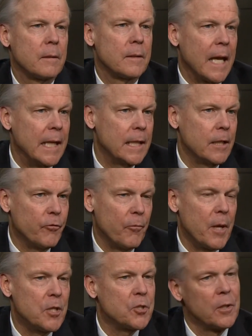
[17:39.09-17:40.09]
gaining
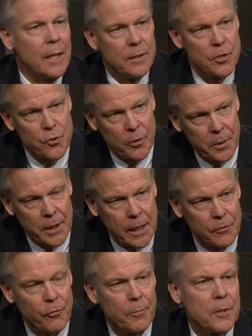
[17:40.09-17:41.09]
information and distributing
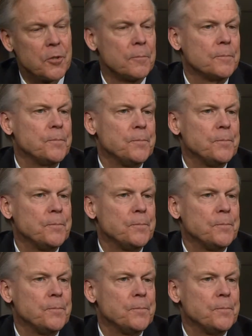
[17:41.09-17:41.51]
information.